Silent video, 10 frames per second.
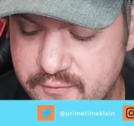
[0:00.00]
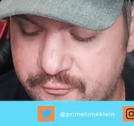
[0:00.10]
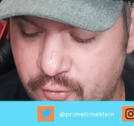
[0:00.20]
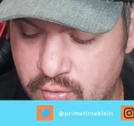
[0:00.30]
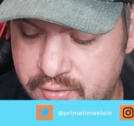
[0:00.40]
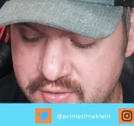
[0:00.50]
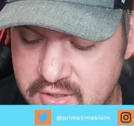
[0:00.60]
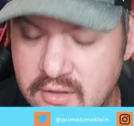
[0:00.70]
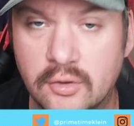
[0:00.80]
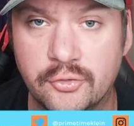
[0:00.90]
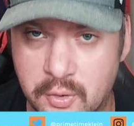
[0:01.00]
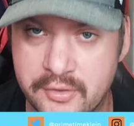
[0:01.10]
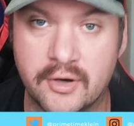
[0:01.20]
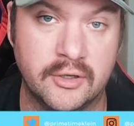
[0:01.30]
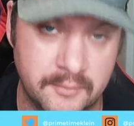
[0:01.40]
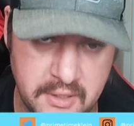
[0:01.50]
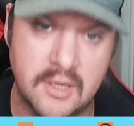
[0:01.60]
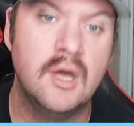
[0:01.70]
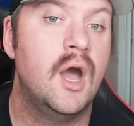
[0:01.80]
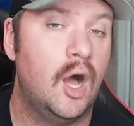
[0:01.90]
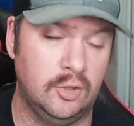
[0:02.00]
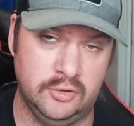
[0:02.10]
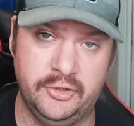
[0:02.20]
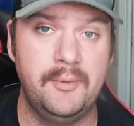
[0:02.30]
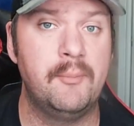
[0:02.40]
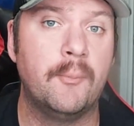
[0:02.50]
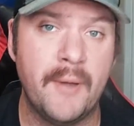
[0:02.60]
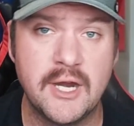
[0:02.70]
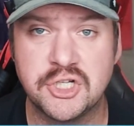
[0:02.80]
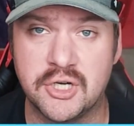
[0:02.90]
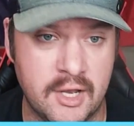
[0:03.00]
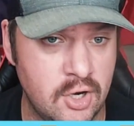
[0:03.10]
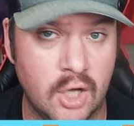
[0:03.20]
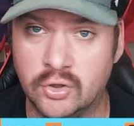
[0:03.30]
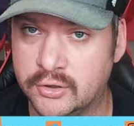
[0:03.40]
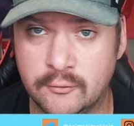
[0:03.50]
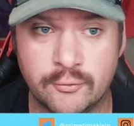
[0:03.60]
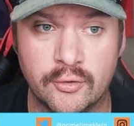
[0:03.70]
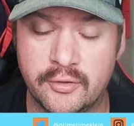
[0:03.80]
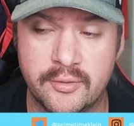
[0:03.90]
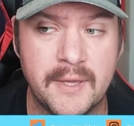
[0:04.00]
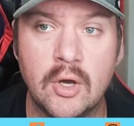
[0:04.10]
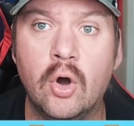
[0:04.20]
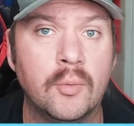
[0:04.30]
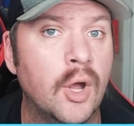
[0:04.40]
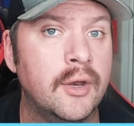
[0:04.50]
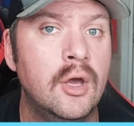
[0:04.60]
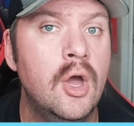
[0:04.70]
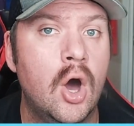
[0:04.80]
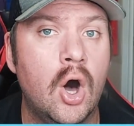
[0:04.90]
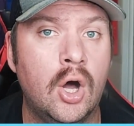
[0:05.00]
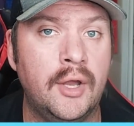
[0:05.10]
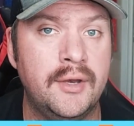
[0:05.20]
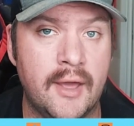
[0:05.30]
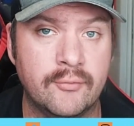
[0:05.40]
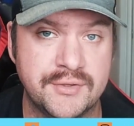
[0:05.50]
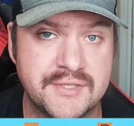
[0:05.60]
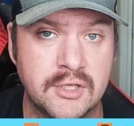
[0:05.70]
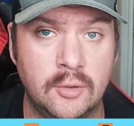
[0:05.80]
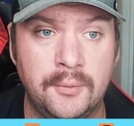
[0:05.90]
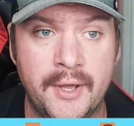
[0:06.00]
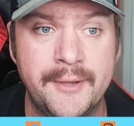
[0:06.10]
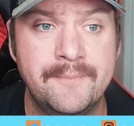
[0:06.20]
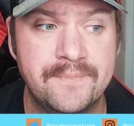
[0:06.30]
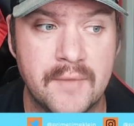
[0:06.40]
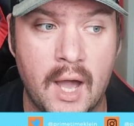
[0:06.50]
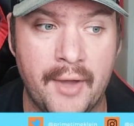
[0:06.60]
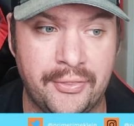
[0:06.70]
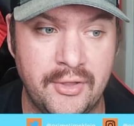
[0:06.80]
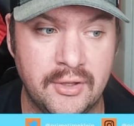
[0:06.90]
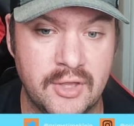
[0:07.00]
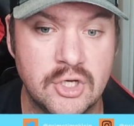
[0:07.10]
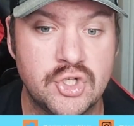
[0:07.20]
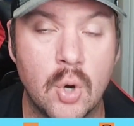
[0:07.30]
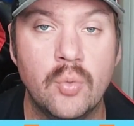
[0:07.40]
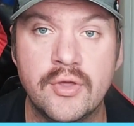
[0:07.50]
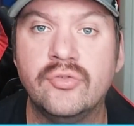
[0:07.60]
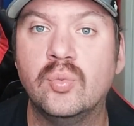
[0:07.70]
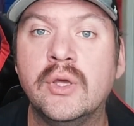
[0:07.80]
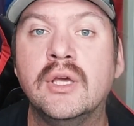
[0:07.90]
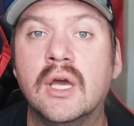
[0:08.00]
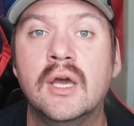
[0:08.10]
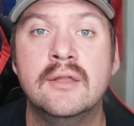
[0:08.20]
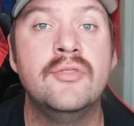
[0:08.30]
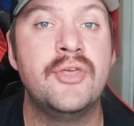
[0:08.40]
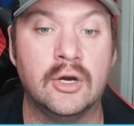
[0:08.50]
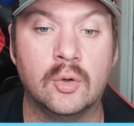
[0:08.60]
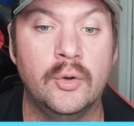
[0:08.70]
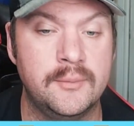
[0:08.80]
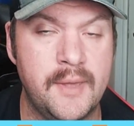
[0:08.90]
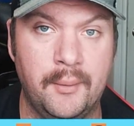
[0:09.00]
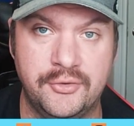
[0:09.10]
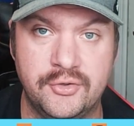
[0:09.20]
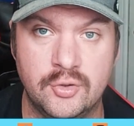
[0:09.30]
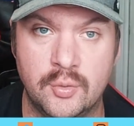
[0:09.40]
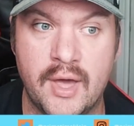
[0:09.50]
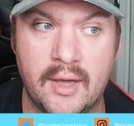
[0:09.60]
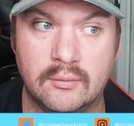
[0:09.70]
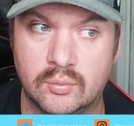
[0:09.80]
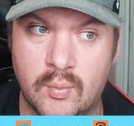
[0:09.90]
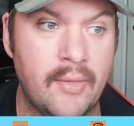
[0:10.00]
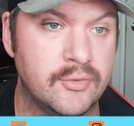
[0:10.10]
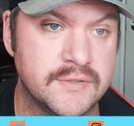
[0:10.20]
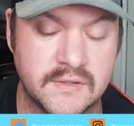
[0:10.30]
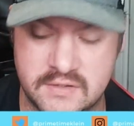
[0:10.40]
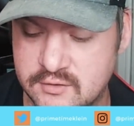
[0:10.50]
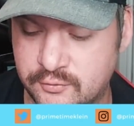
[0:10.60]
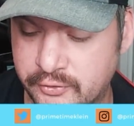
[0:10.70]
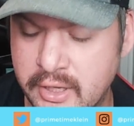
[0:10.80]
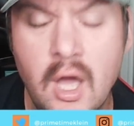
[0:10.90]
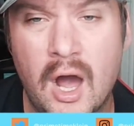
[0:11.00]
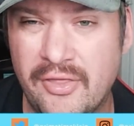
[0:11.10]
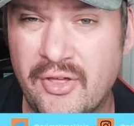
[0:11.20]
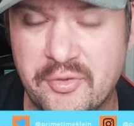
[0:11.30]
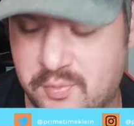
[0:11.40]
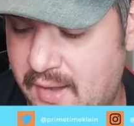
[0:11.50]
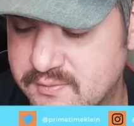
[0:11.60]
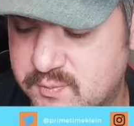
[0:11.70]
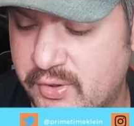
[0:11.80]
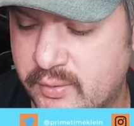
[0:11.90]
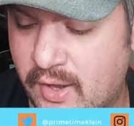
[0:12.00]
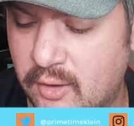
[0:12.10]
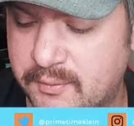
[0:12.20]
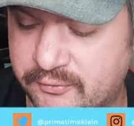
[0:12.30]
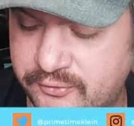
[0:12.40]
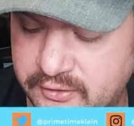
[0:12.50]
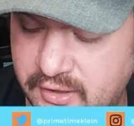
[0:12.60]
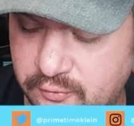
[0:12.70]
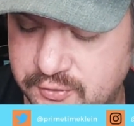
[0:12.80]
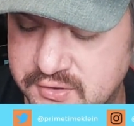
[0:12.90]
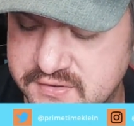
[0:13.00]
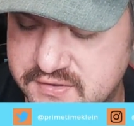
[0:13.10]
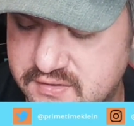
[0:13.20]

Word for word: for the, the Eagles, where they're going to be a little bit more patient and not looking for the, the big home run on every single play. I think they showed this week that they are going to be able to do that rather successfully. I thought the Rams played well, but Philadelphia's,